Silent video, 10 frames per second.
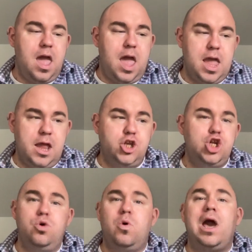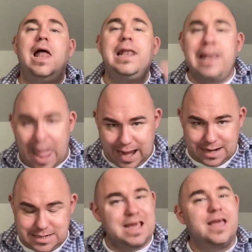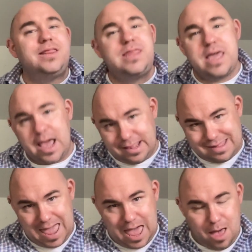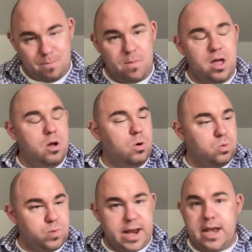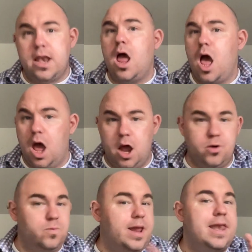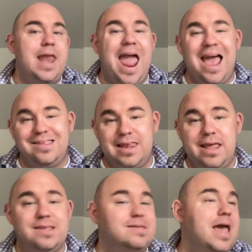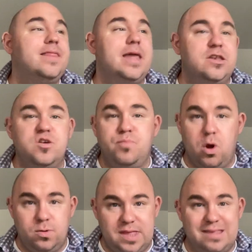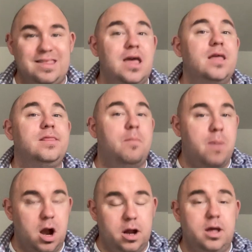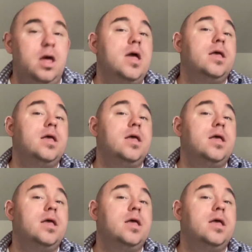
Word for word: and to collect the exam written, unwritten as it is, and then to process the mark.